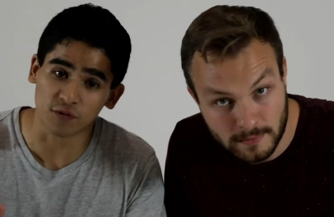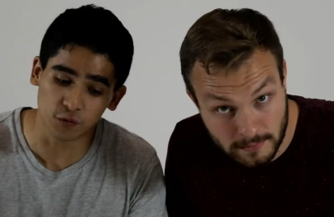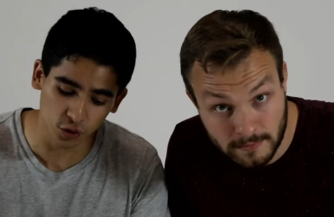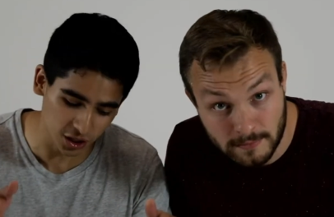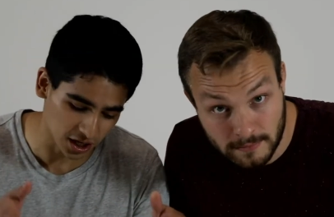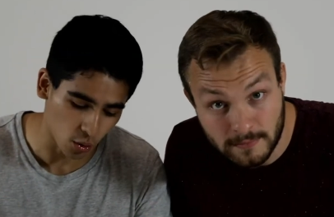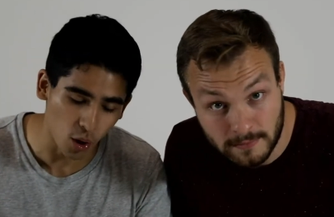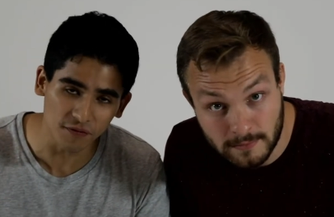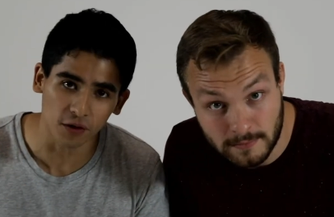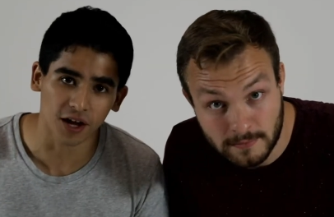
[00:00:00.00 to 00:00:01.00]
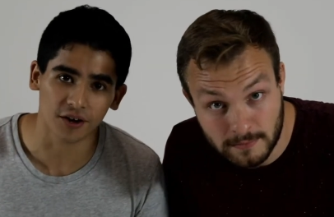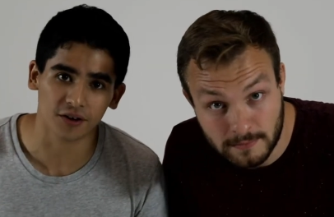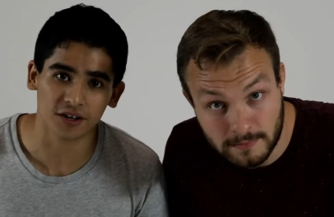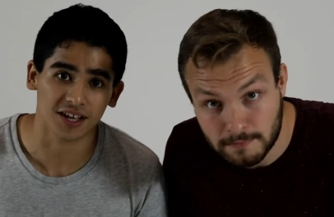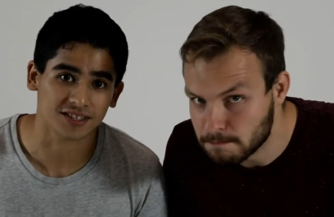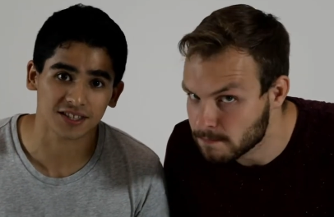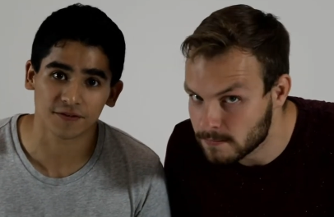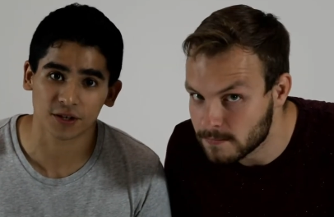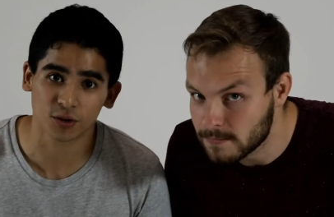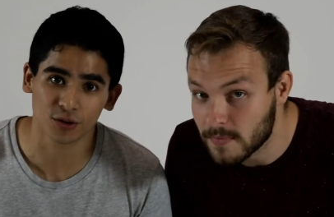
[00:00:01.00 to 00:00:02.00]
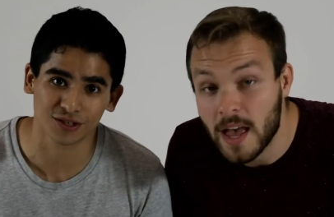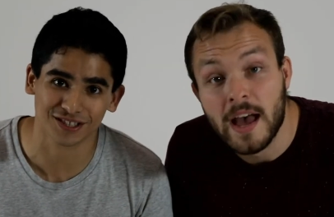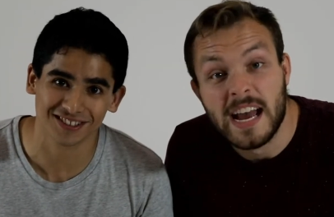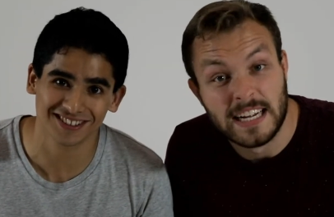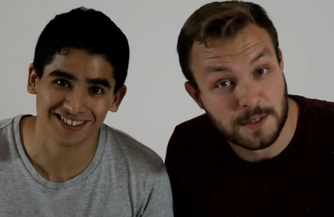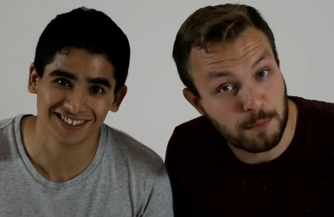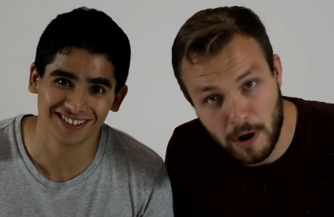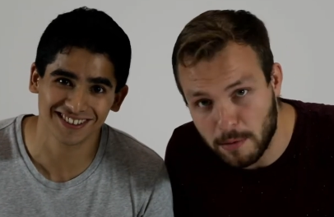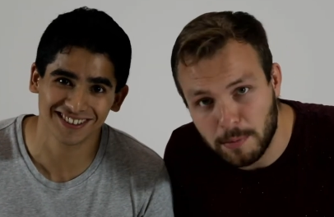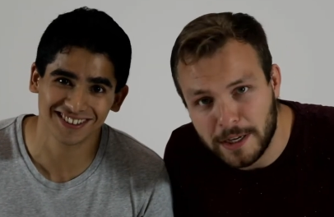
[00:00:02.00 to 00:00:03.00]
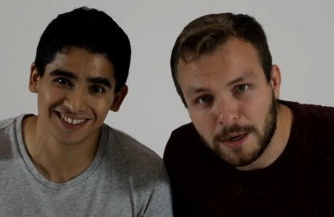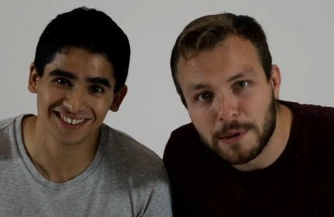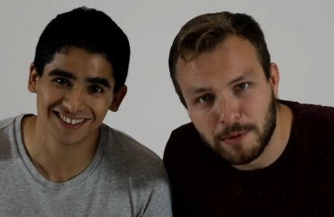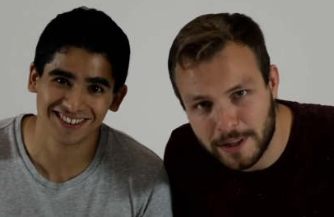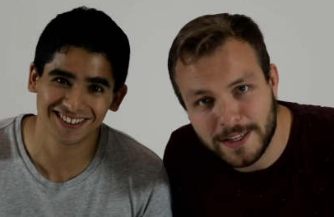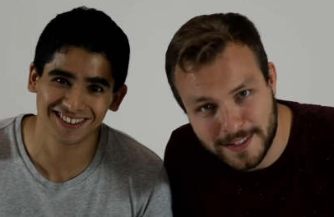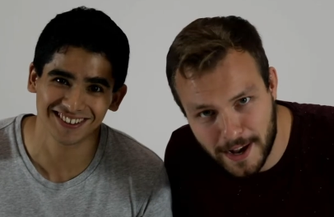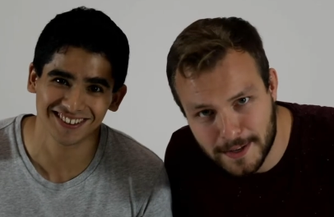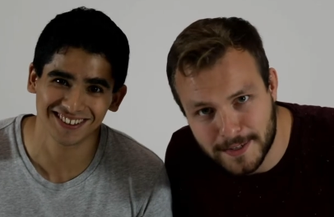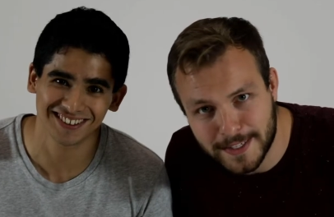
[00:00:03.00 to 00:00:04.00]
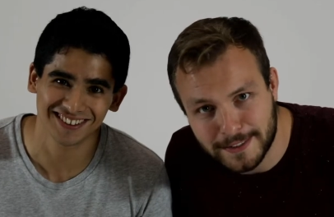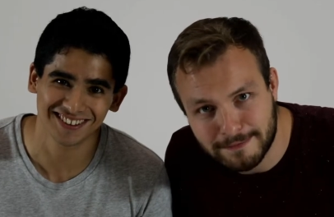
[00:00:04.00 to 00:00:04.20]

Speaker 1: of food in a waffle iron and see if it cooks. It's
Speaker 2: probably gonna be really disgusting.